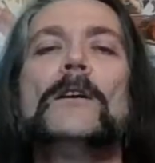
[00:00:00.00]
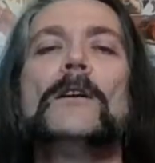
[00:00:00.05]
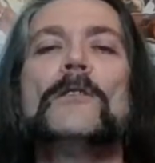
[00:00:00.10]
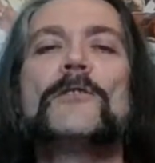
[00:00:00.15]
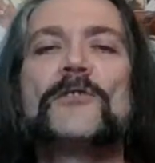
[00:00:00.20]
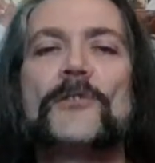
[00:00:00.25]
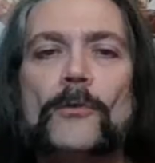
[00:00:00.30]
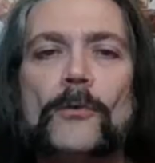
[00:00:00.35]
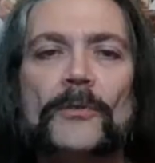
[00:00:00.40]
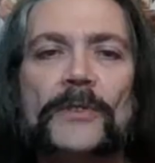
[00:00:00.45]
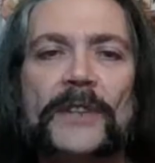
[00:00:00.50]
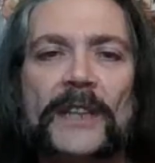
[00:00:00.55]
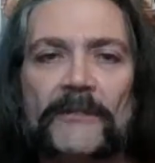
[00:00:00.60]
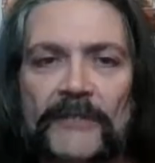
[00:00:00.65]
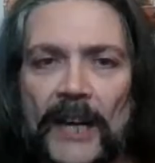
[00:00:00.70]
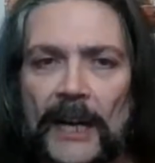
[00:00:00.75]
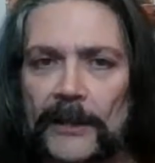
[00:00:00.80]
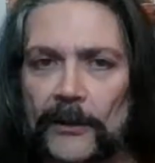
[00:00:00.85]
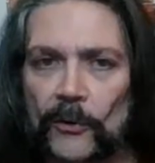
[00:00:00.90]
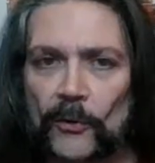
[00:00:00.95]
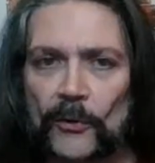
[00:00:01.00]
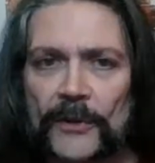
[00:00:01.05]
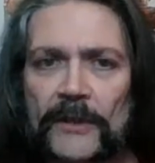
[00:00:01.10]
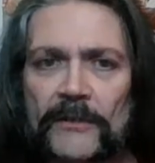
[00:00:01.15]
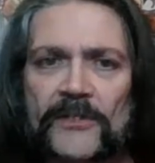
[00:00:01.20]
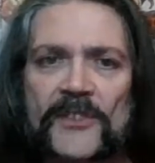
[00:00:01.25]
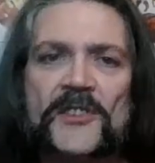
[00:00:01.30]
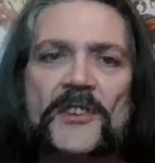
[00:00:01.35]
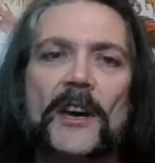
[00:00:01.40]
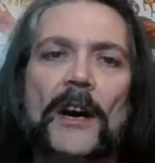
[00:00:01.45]
So they've done all their
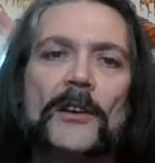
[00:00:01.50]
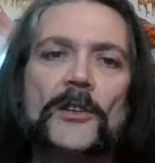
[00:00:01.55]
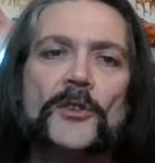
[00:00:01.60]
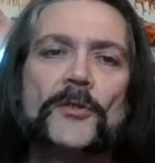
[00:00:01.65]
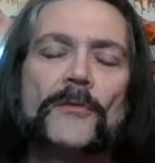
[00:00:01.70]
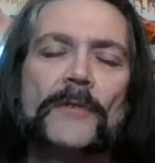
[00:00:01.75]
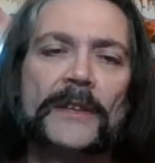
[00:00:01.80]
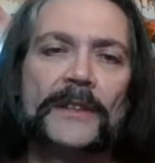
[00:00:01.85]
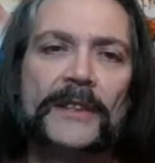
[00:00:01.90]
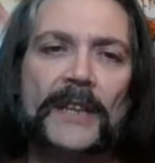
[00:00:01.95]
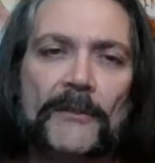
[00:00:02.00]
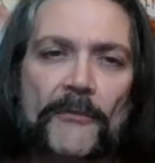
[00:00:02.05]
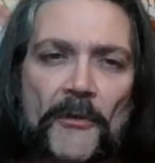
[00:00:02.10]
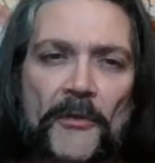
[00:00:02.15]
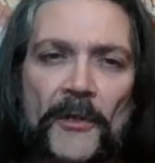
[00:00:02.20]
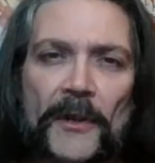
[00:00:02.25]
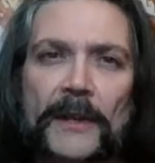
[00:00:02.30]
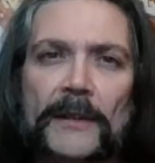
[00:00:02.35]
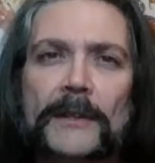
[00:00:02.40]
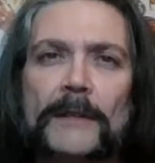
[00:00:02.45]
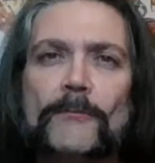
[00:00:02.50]
discussion and everything.